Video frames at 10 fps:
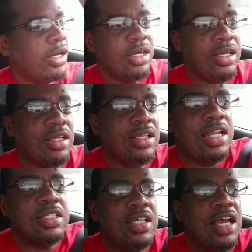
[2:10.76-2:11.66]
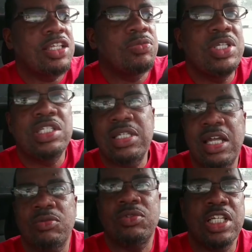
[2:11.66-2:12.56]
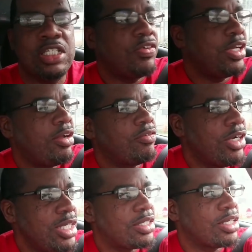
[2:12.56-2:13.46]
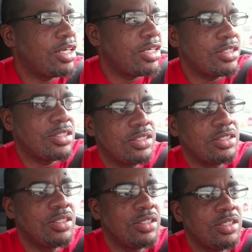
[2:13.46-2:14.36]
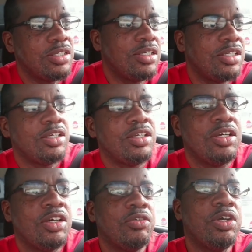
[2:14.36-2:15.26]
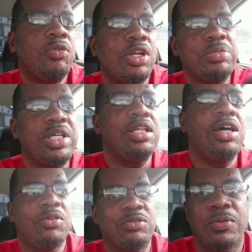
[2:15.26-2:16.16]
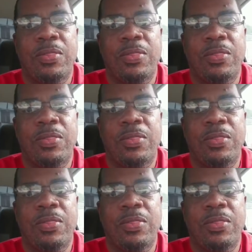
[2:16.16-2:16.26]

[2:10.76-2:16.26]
And a lot of times we settle just for that reason, because we don't want to be alone.